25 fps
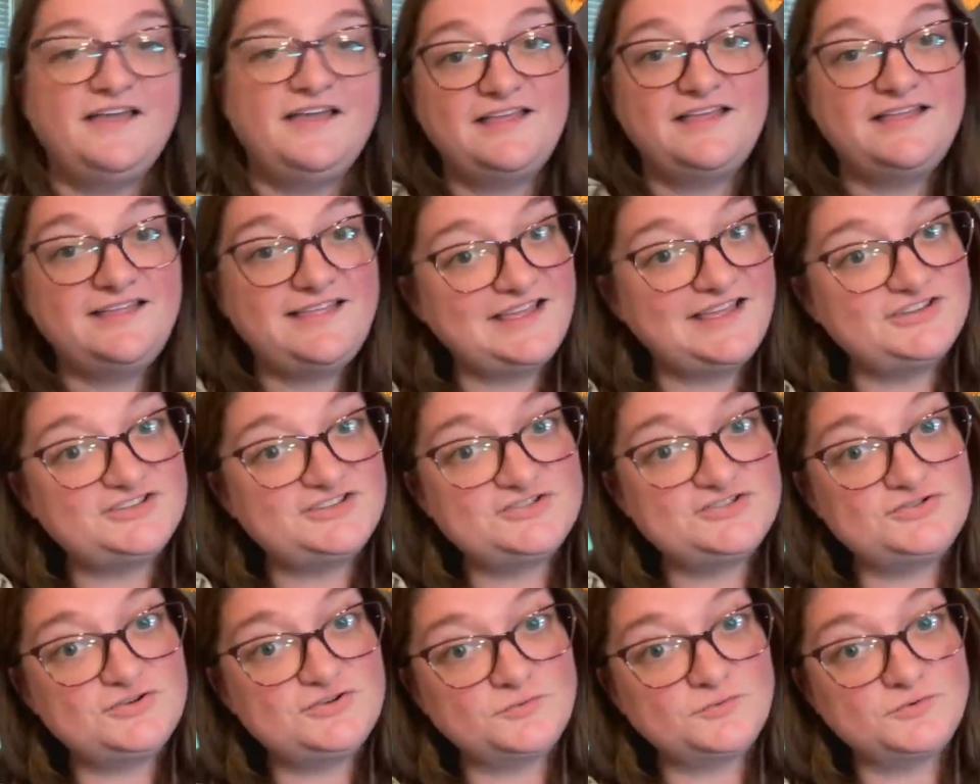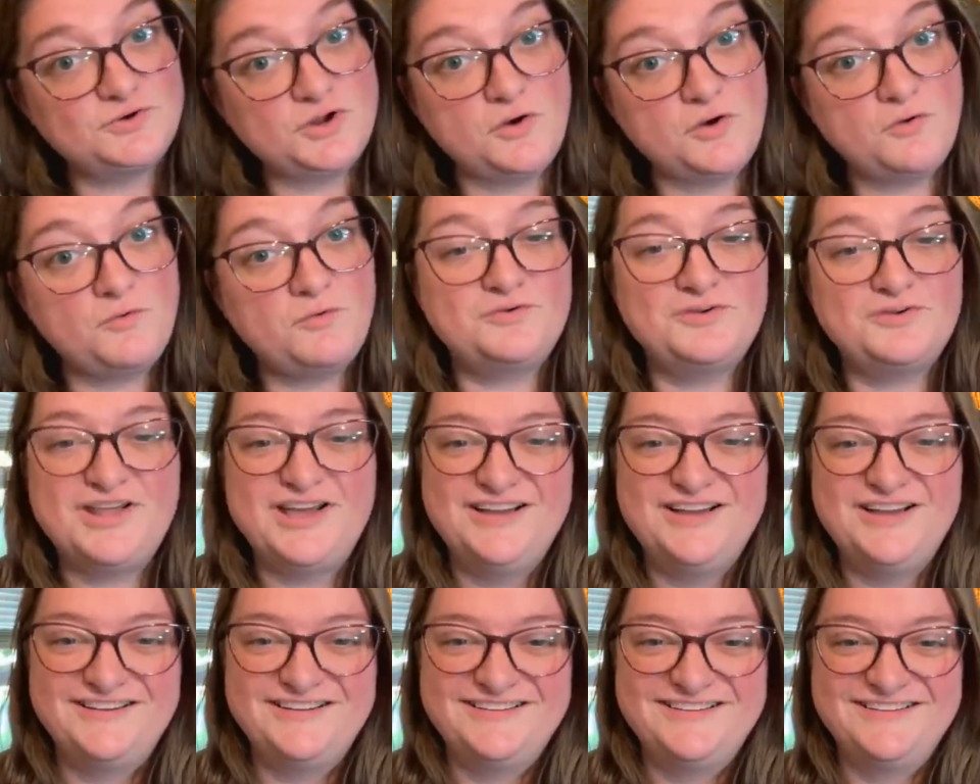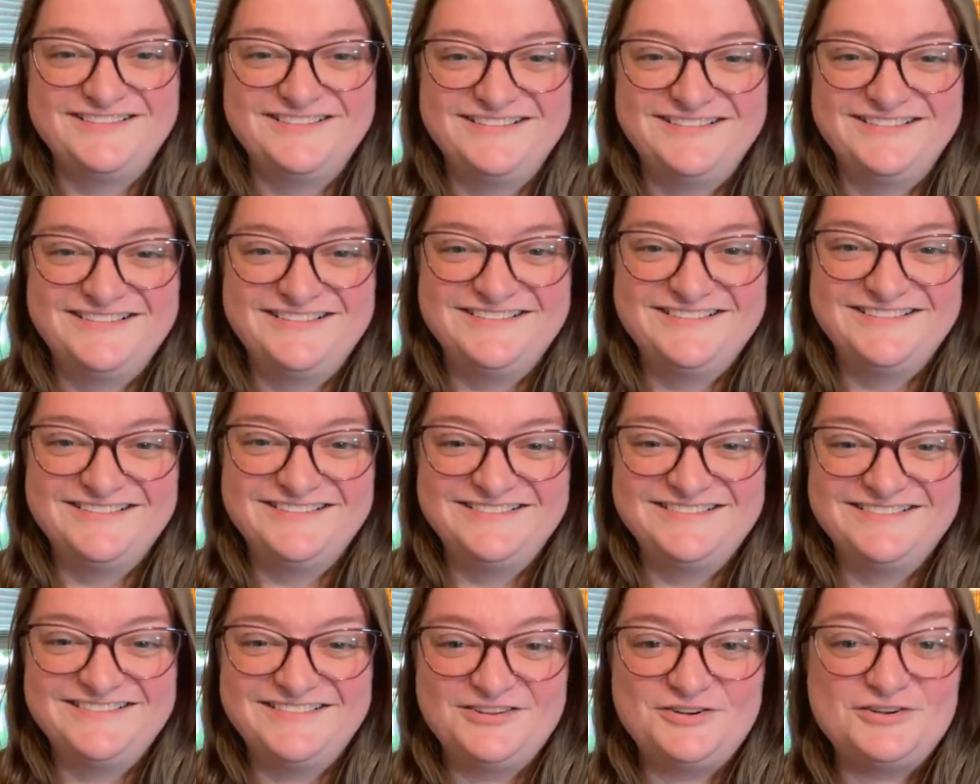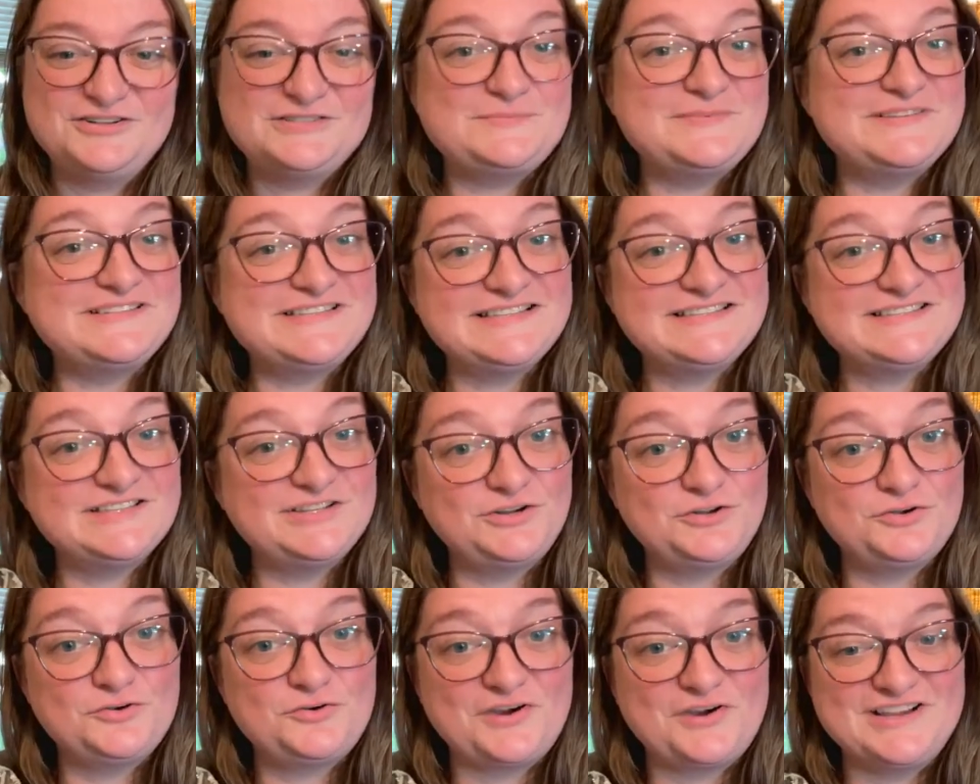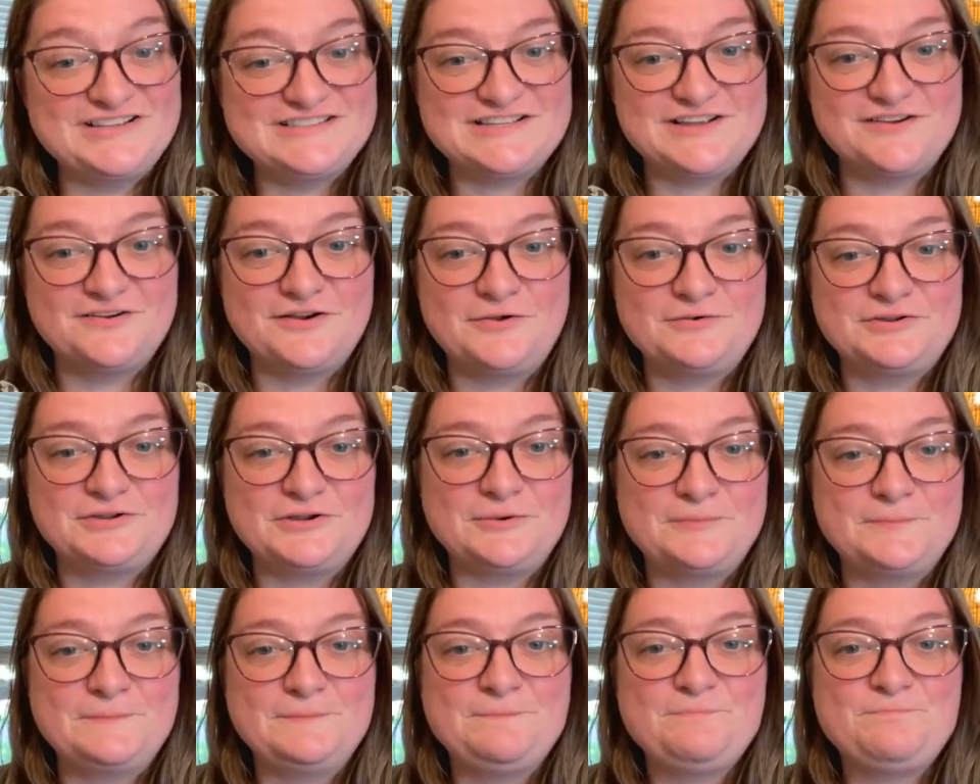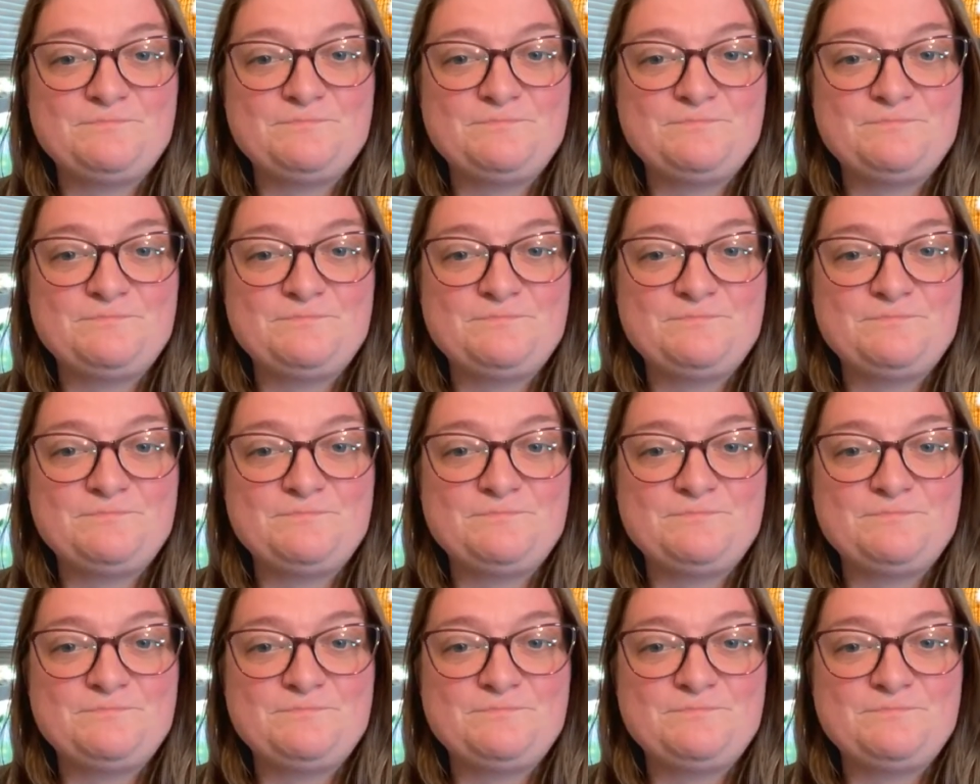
in case you don't know. Christmas gets a little crazy around here.